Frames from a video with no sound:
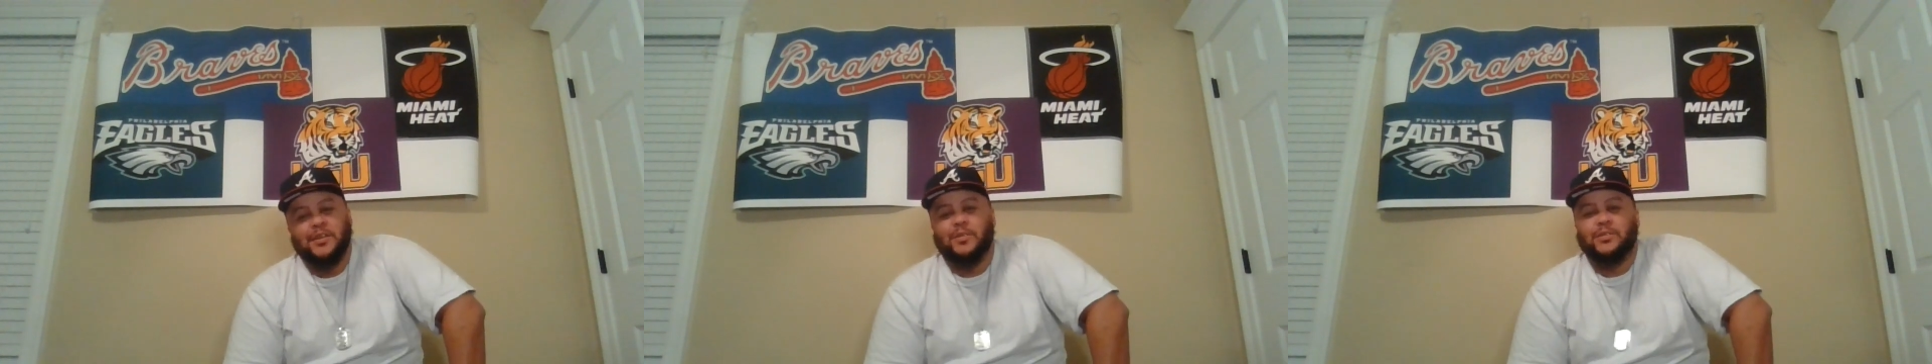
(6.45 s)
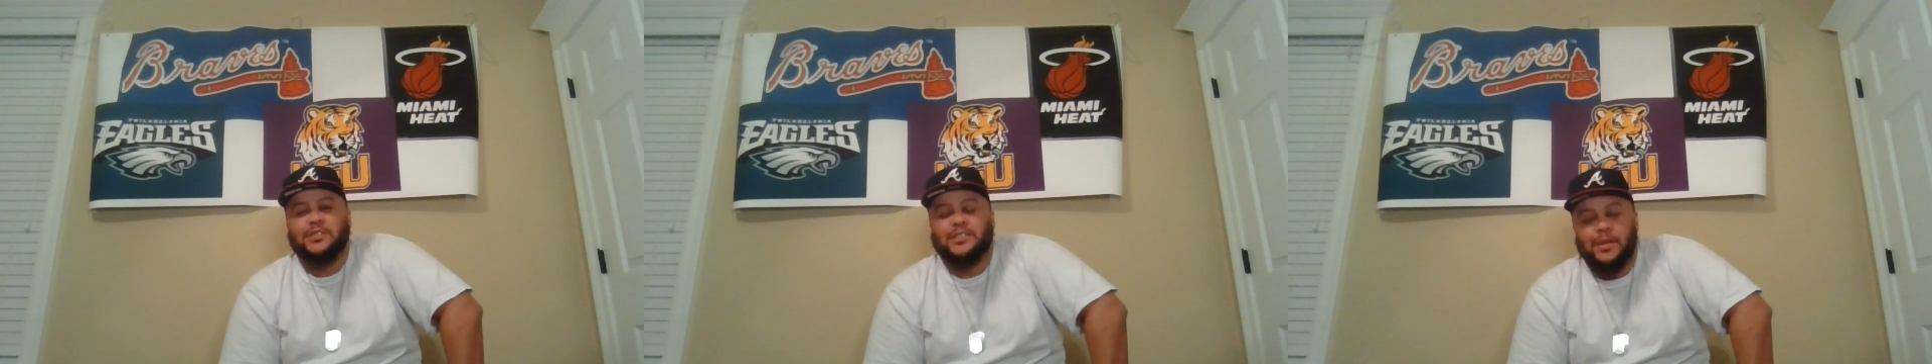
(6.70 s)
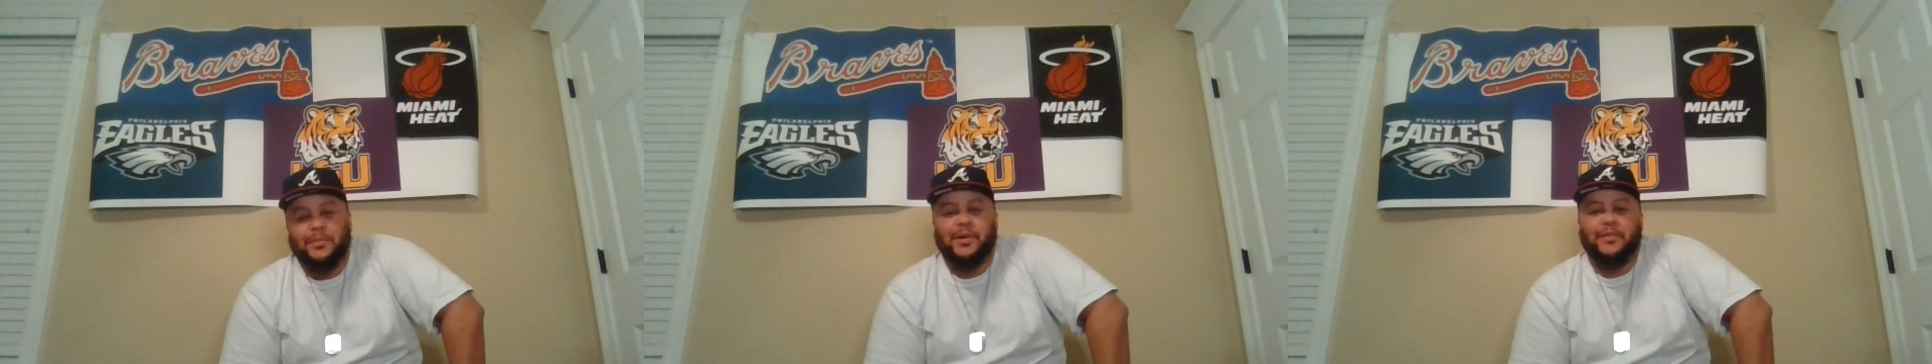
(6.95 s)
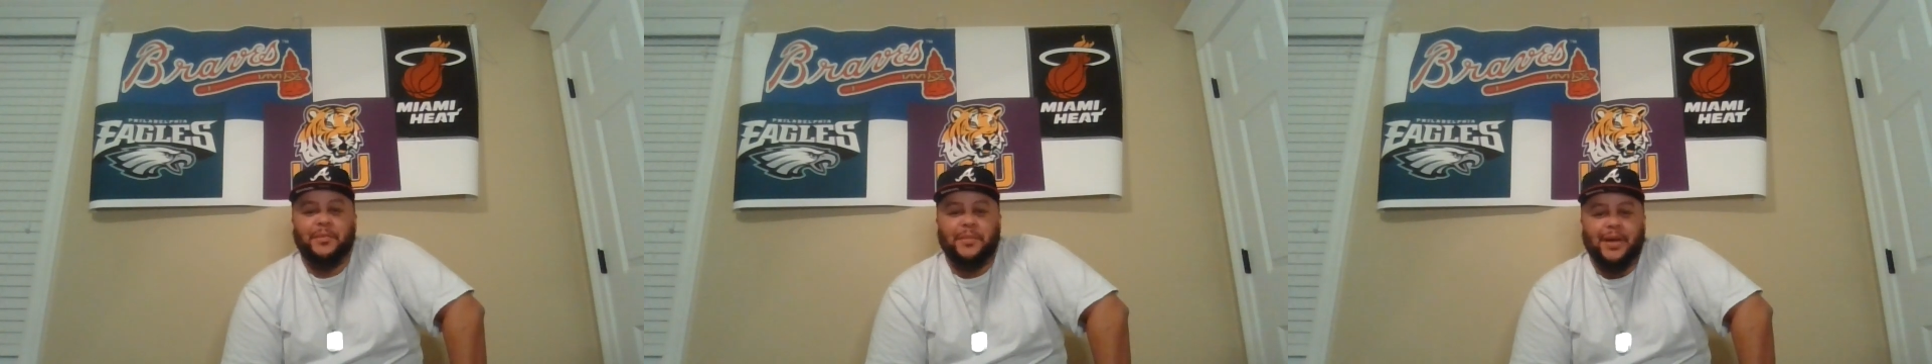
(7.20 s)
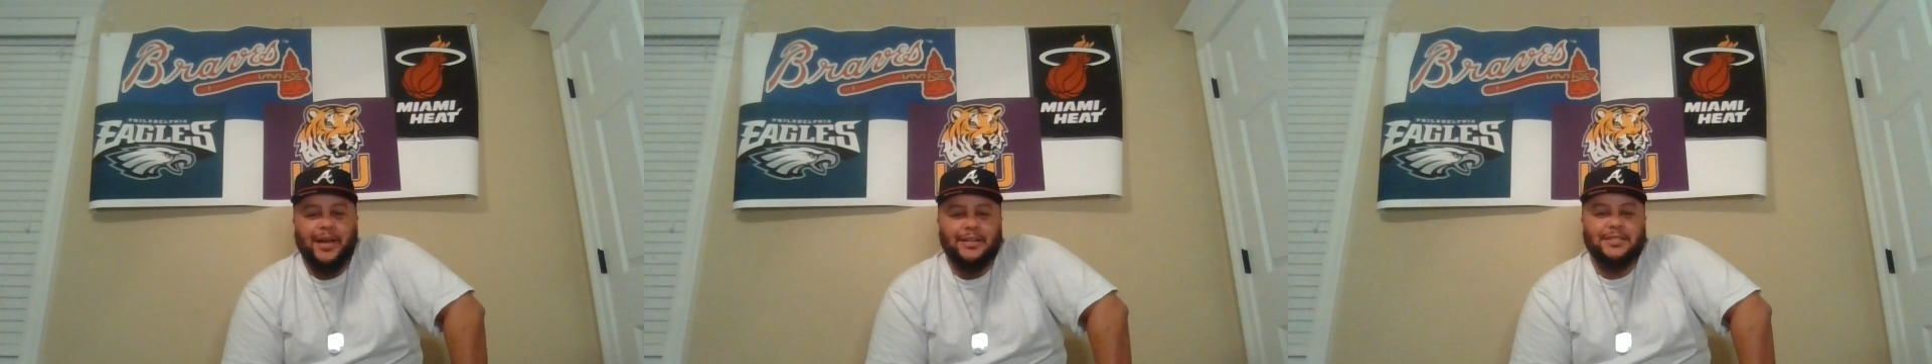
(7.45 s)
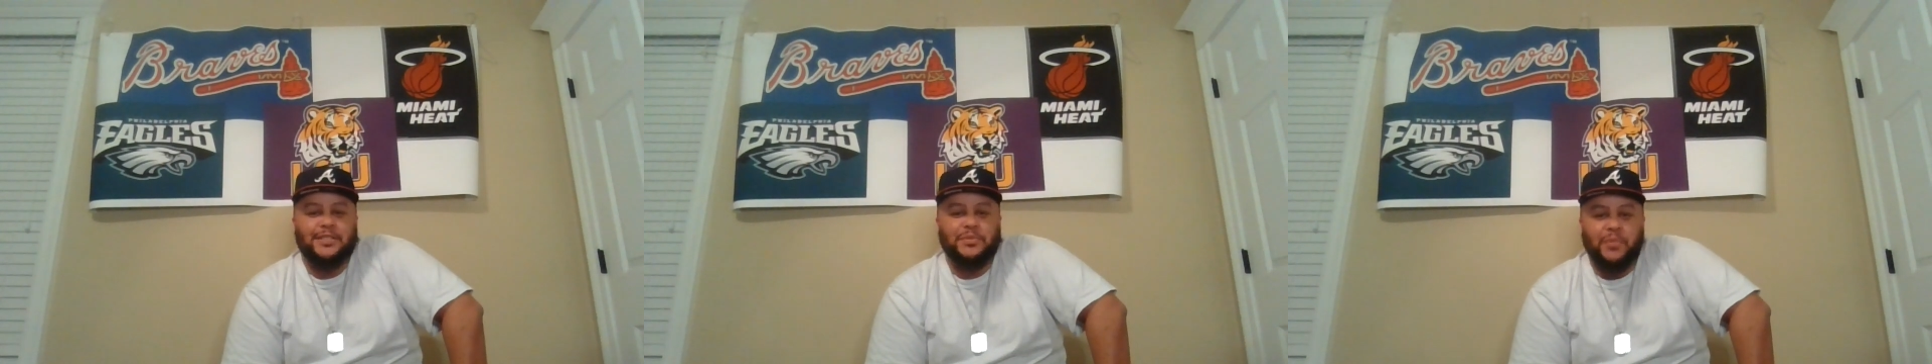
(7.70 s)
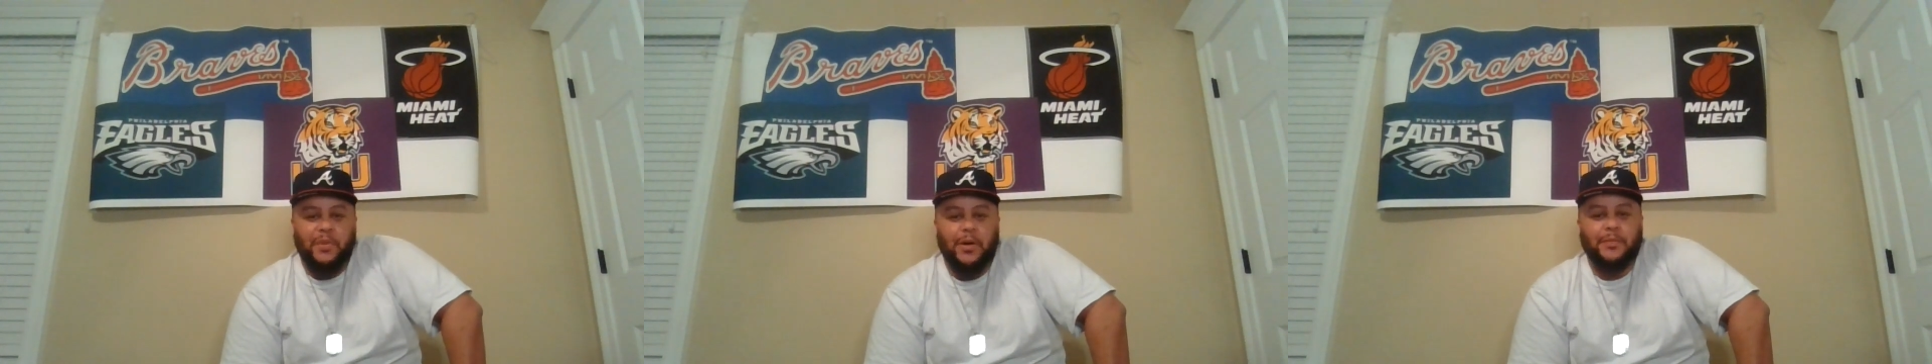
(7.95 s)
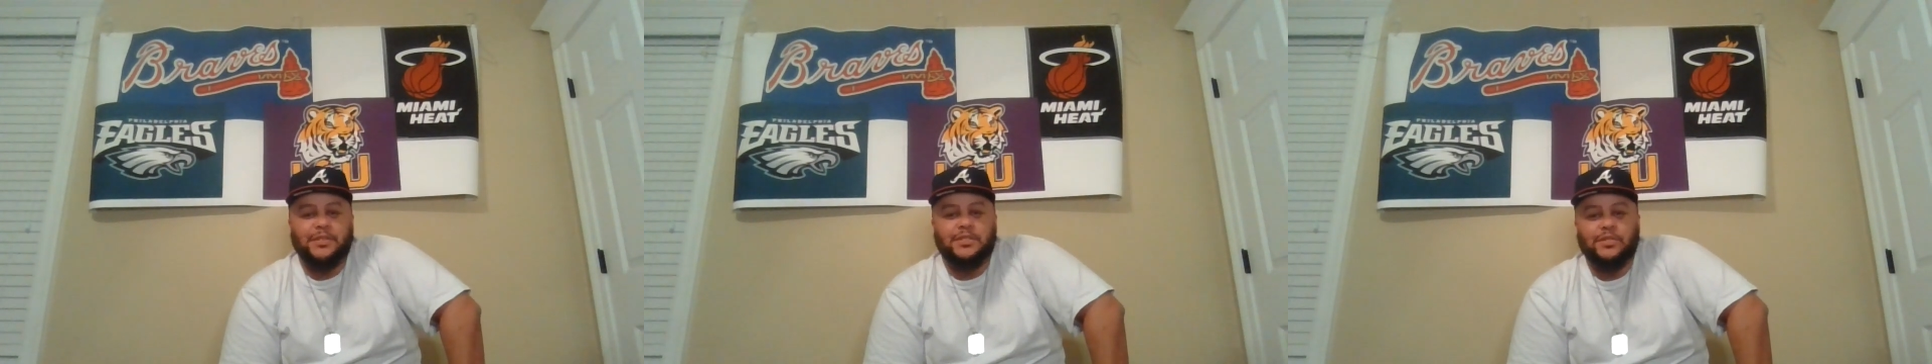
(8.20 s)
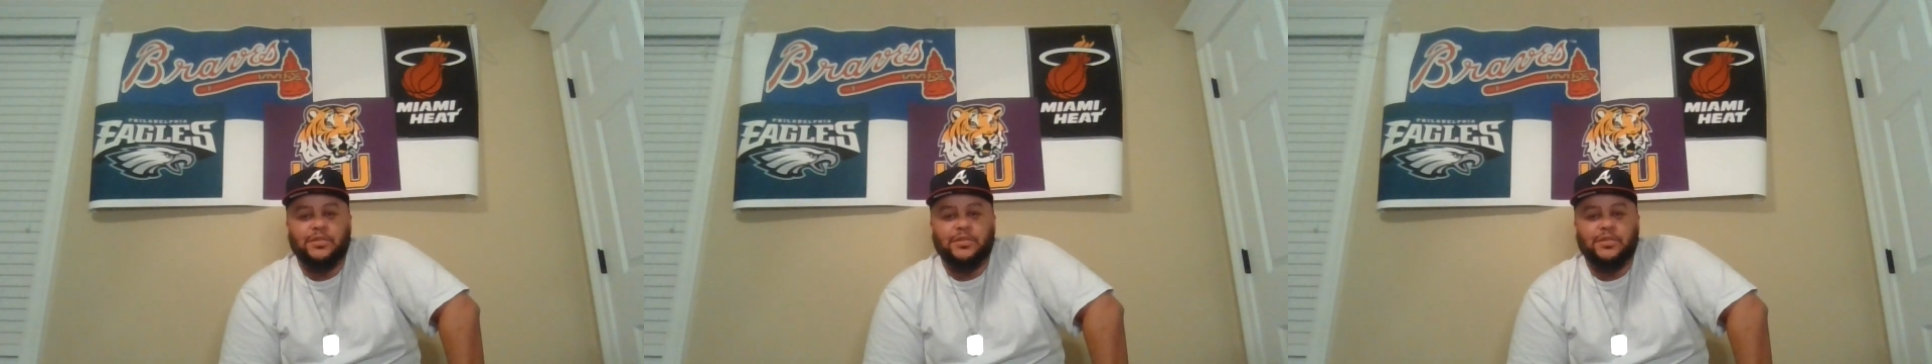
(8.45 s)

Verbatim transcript: What's up, everybody? It's your boy, Mr.